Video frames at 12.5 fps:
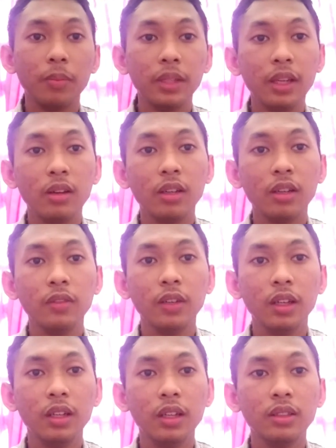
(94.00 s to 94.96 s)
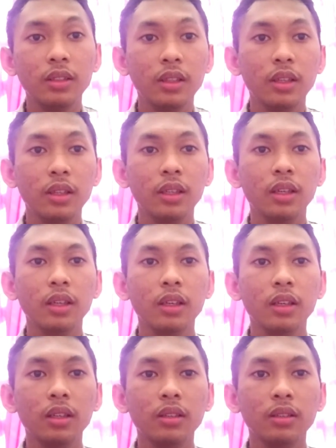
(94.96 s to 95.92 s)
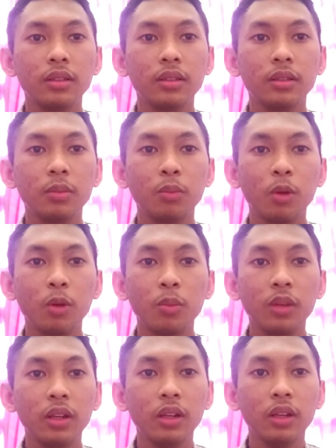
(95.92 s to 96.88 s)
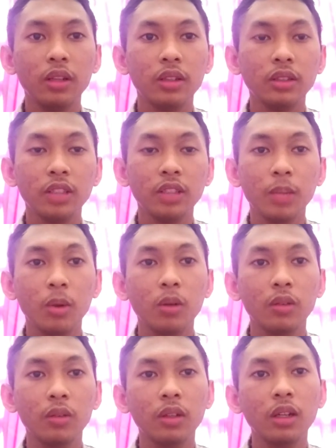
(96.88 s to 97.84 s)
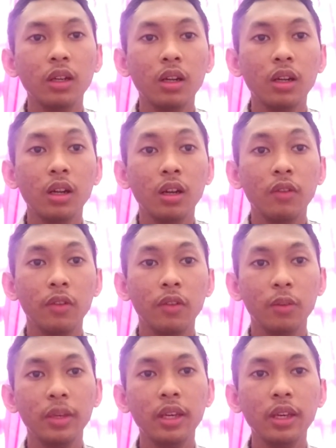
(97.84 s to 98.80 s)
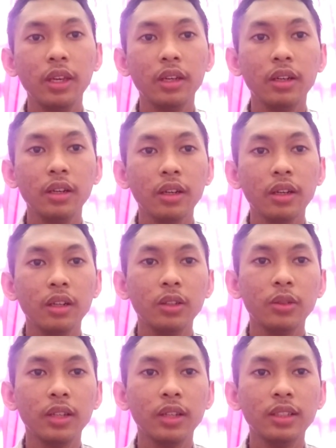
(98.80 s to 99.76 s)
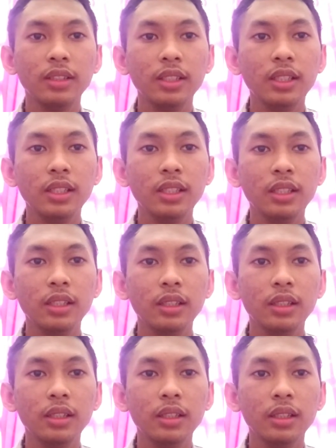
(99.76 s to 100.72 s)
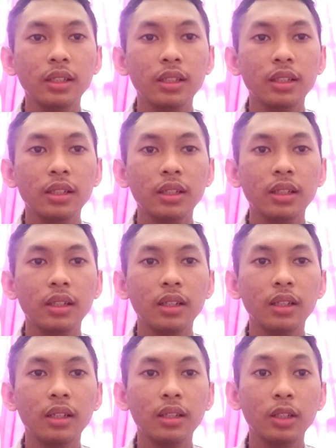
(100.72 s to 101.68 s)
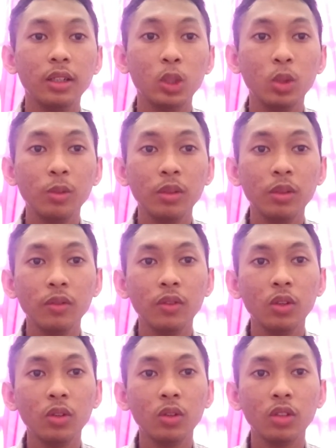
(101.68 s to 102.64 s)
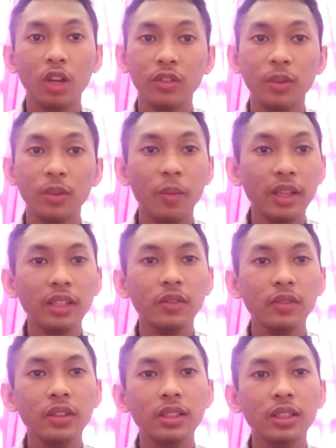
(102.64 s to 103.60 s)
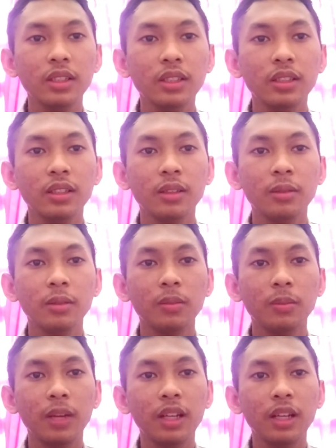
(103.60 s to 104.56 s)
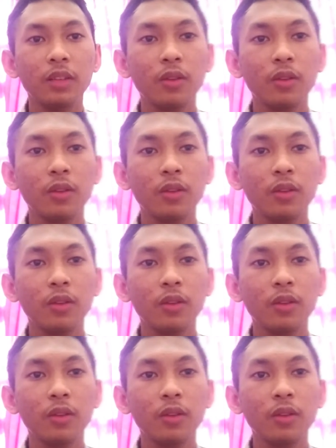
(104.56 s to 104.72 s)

Penelokan village is popular step over. From here, you can see uh, the sweeping views of the magnificent Bali